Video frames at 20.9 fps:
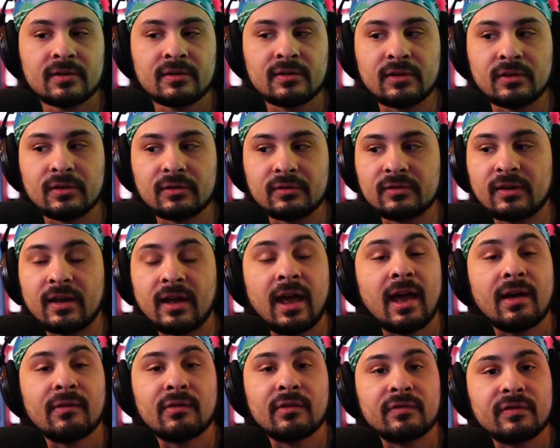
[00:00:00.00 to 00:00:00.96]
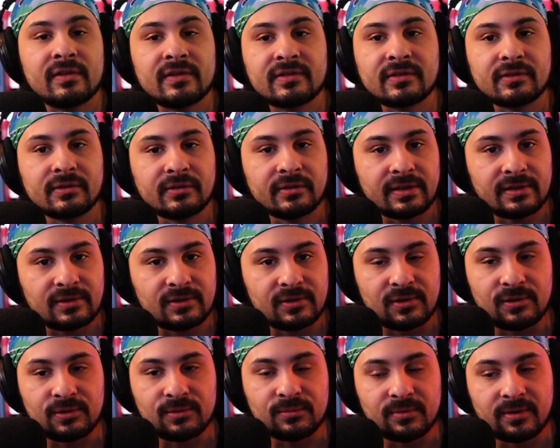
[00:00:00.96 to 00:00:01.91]
you know to have a physical hq
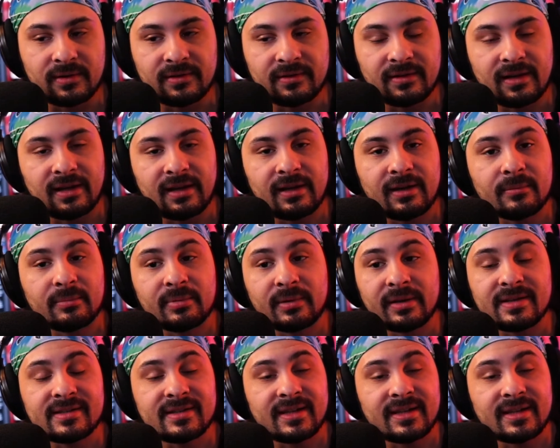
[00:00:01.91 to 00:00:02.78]
one day a place